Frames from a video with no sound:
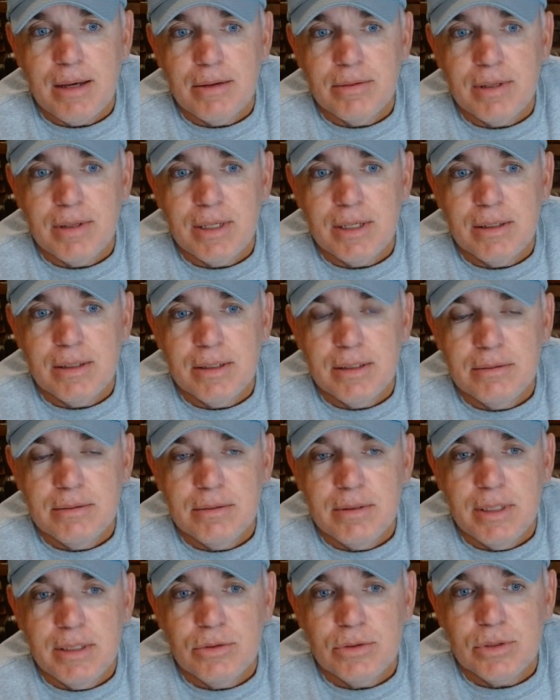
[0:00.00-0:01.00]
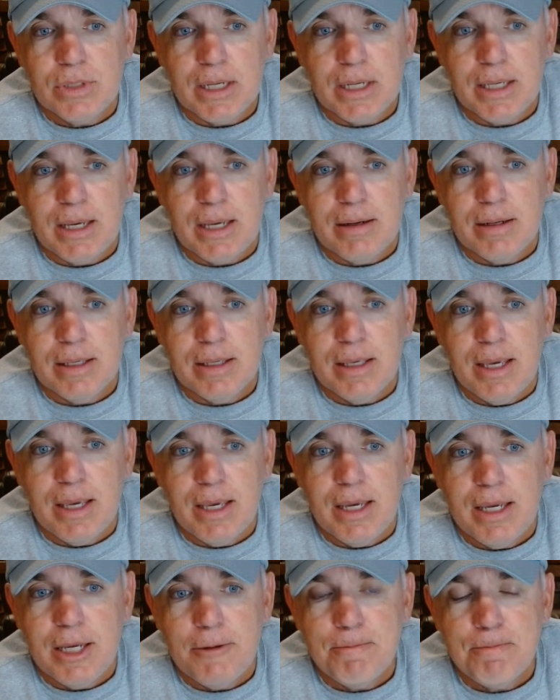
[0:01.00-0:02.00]
out there and, and check out a
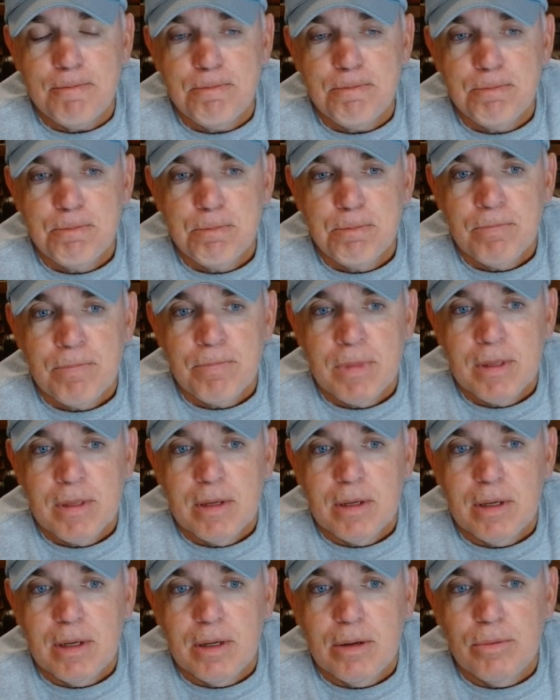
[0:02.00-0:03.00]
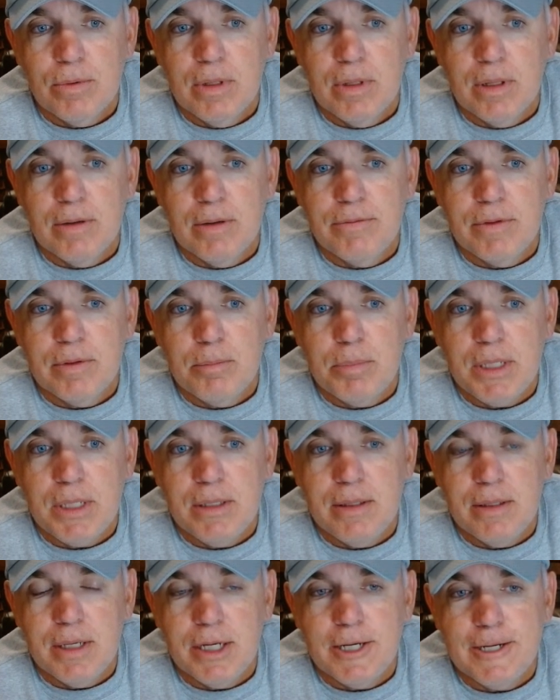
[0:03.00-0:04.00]
game. I uh, would love to
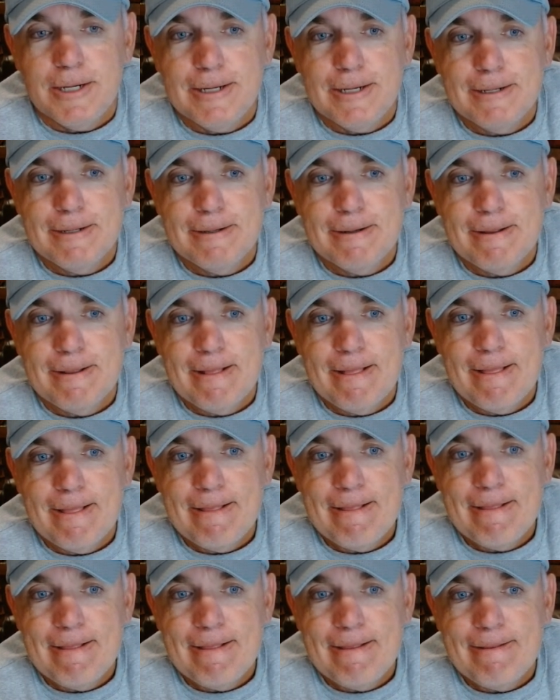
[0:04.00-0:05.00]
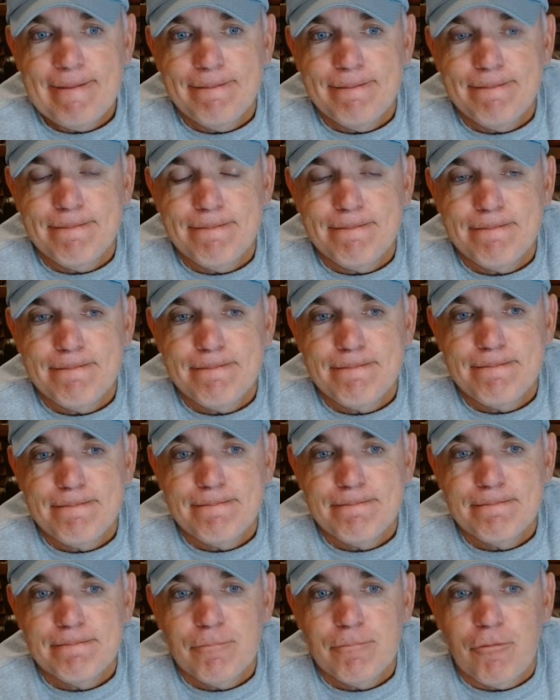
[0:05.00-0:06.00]
be there um,
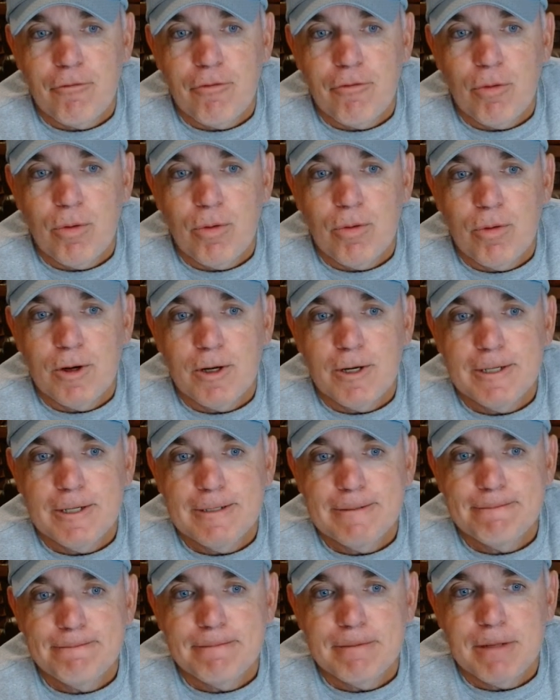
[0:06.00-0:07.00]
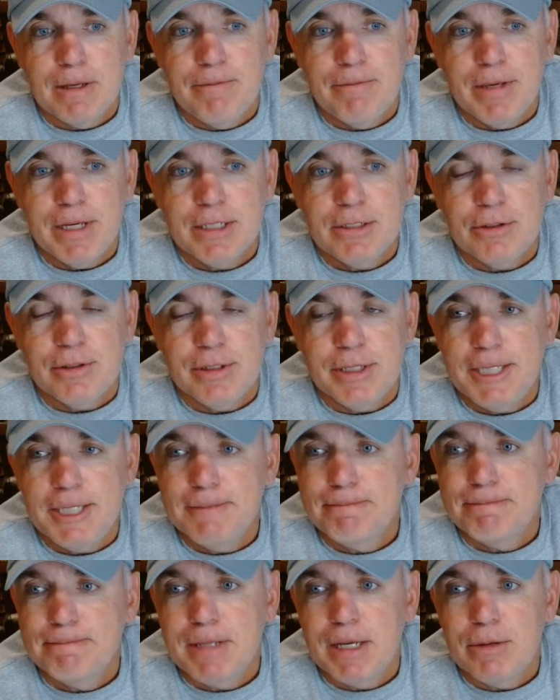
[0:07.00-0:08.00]
for a
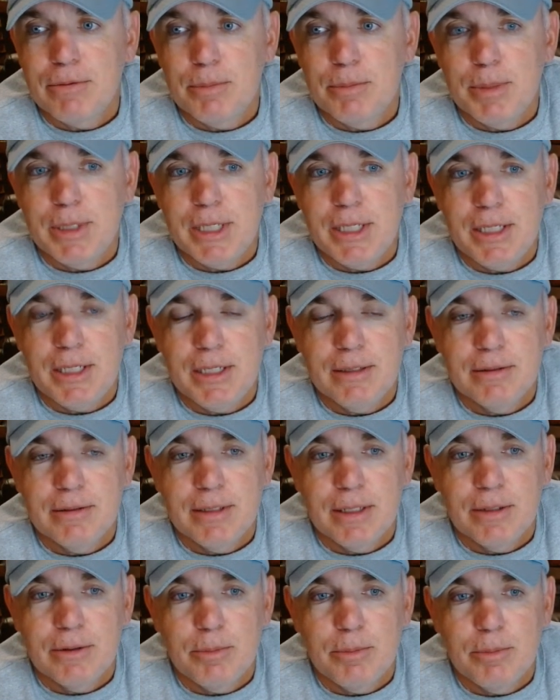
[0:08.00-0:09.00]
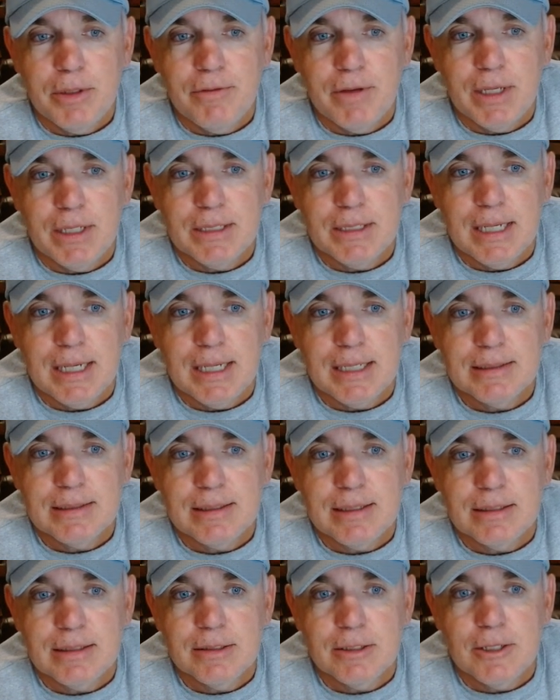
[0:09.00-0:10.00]
victory. That would be that would be
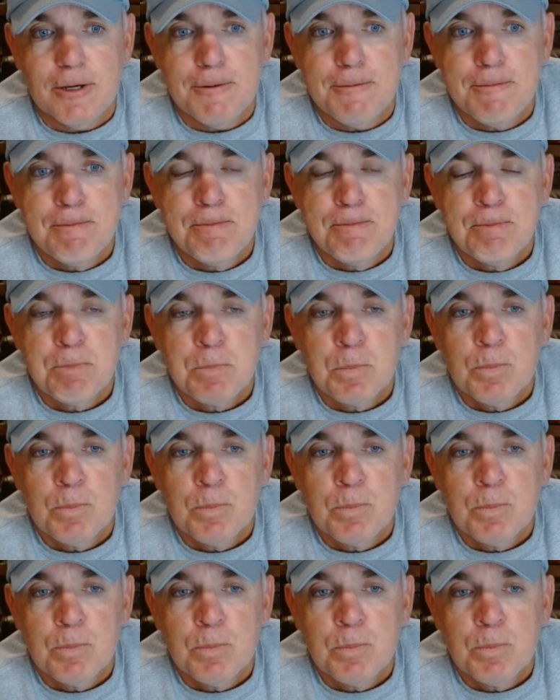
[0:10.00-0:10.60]
fantastic. So.